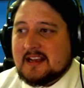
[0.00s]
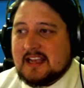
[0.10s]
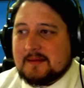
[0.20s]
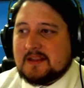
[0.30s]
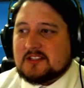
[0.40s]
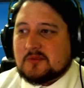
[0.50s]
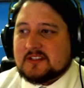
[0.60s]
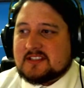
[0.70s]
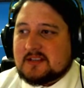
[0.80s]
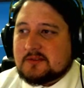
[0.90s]
it means the world
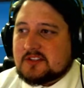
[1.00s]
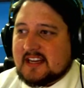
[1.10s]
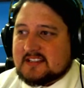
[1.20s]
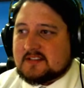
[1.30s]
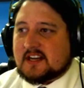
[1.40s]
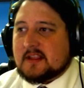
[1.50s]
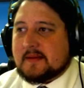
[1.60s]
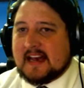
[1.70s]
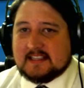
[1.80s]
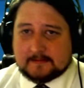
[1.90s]
to see what you guys have done in the
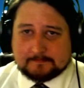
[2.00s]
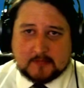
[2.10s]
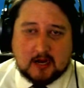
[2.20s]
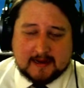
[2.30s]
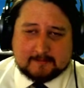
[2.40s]
past. All right.